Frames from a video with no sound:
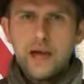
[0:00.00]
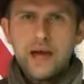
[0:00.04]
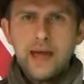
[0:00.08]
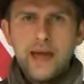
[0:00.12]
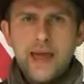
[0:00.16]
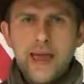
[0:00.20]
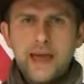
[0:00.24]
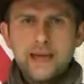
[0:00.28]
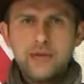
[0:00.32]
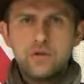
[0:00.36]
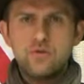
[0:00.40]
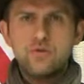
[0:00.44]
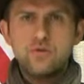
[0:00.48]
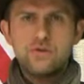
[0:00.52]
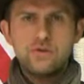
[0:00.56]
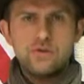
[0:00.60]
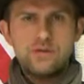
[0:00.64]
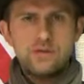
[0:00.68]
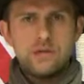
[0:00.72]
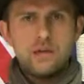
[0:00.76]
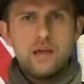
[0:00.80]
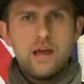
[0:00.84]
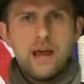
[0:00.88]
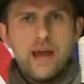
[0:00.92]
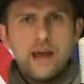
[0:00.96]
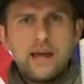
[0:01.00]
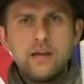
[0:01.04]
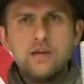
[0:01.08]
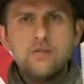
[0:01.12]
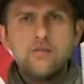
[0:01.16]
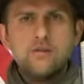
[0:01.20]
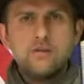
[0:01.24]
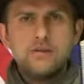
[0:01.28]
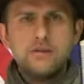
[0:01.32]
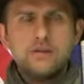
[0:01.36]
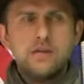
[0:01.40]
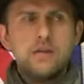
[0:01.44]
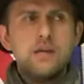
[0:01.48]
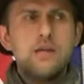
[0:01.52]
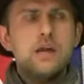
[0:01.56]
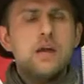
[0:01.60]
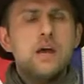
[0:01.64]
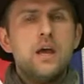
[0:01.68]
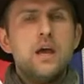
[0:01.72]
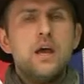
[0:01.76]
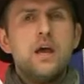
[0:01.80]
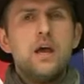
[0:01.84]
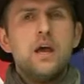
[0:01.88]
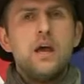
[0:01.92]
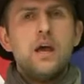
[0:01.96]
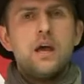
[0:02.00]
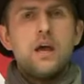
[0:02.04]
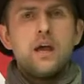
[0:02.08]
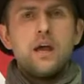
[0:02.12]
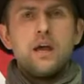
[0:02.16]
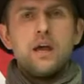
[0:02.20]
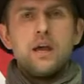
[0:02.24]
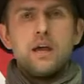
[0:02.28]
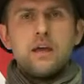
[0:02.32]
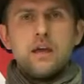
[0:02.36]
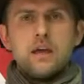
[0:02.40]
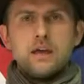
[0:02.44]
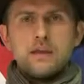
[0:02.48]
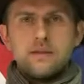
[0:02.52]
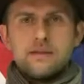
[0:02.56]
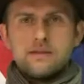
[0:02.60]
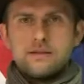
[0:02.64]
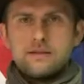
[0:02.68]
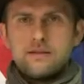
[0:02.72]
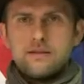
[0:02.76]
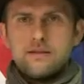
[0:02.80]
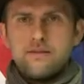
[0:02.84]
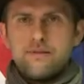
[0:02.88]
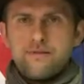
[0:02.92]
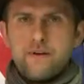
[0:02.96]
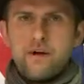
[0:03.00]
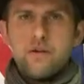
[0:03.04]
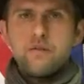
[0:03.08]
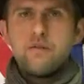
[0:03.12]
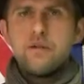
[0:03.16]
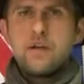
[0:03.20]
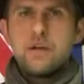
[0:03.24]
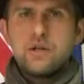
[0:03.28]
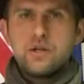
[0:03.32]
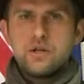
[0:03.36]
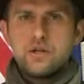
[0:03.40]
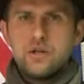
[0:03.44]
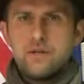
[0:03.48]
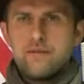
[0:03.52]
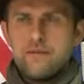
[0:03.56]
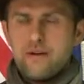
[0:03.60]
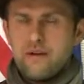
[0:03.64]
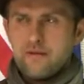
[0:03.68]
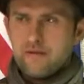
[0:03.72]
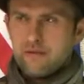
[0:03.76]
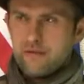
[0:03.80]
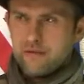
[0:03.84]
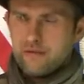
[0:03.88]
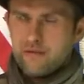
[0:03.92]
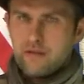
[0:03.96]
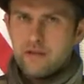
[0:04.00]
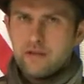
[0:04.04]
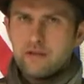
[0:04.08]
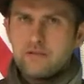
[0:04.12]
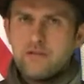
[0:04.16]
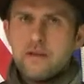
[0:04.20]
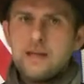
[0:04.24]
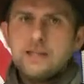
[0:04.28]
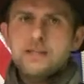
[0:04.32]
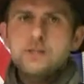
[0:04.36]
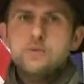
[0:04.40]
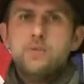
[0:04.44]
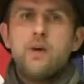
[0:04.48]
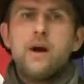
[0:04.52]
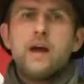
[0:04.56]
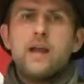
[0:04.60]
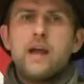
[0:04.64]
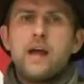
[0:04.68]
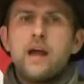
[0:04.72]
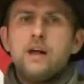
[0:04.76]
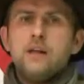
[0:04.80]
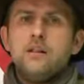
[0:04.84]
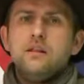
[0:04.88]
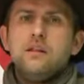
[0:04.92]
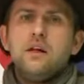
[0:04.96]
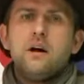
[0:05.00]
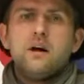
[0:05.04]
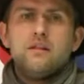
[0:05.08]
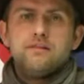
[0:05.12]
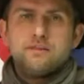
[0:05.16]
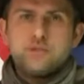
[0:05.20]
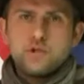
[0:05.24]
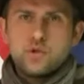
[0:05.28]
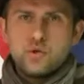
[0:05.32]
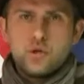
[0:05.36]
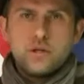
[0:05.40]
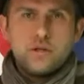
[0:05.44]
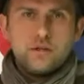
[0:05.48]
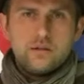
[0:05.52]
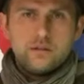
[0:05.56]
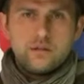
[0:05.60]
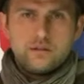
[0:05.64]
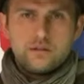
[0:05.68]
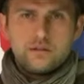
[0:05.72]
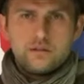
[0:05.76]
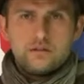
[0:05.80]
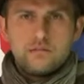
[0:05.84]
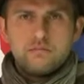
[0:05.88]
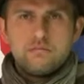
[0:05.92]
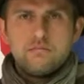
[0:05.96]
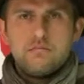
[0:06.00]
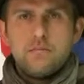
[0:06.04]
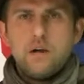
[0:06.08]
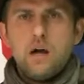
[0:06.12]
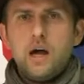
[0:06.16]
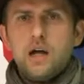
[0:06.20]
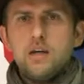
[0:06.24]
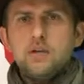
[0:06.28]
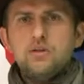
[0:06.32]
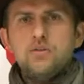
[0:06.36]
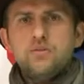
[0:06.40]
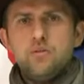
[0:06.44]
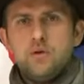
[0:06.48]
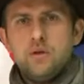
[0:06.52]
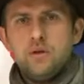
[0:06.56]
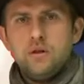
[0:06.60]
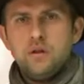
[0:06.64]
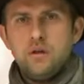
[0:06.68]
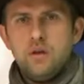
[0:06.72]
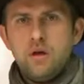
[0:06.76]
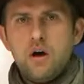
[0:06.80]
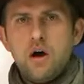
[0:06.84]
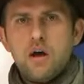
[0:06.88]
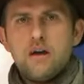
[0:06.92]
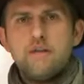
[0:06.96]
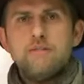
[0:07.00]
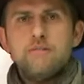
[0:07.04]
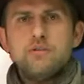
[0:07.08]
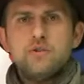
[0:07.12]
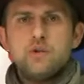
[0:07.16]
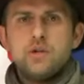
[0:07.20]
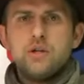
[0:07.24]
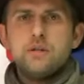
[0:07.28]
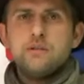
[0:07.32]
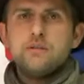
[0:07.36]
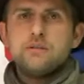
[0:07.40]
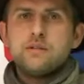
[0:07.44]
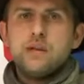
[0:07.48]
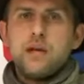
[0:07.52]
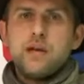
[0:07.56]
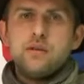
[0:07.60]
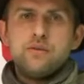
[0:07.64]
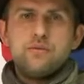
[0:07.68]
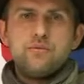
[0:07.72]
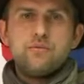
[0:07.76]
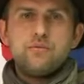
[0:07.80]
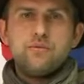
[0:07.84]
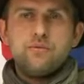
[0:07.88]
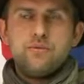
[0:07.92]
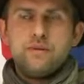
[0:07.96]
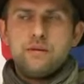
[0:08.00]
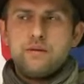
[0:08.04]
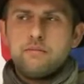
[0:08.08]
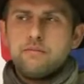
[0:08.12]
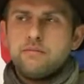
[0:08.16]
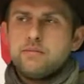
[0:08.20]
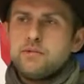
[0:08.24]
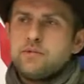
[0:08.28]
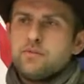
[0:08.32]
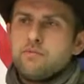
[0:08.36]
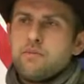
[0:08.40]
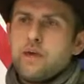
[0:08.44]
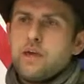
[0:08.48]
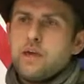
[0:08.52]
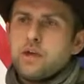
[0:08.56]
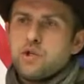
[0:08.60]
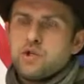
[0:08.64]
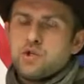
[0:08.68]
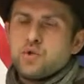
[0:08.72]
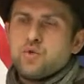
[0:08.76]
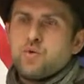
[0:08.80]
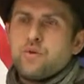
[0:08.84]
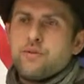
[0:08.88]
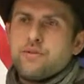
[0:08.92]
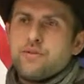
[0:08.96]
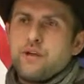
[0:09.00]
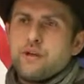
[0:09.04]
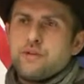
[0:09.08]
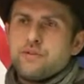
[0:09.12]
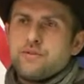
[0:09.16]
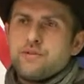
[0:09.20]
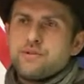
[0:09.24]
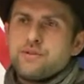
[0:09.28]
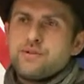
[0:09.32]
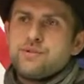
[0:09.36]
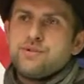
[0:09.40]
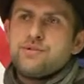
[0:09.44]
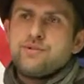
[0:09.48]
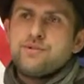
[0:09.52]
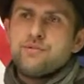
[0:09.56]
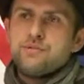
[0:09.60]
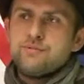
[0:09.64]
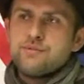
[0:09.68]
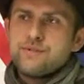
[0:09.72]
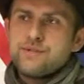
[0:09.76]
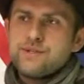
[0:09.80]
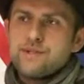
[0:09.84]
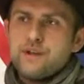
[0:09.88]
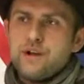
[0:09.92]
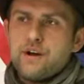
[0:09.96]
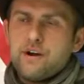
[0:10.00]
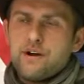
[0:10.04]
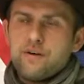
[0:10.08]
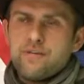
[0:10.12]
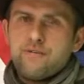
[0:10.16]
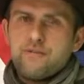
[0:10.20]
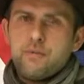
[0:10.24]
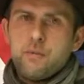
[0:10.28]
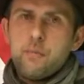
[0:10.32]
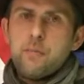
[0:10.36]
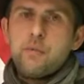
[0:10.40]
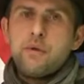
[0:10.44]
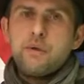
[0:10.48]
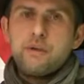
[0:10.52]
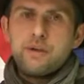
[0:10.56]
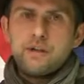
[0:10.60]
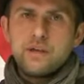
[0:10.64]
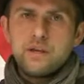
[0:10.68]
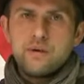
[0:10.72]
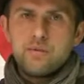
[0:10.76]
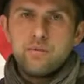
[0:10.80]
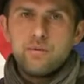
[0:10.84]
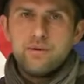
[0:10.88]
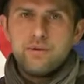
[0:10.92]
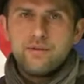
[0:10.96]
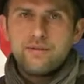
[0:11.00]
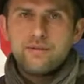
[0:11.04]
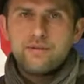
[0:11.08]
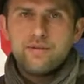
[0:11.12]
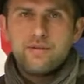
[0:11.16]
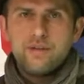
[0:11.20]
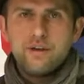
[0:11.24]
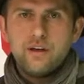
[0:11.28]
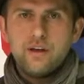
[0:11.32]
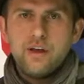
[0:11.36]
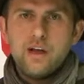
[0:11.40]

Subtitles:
accuracy. Accuracy is the foundation of everything. That's why I love drills. I do a lot of drills. I do them to make sure that the students are familiar with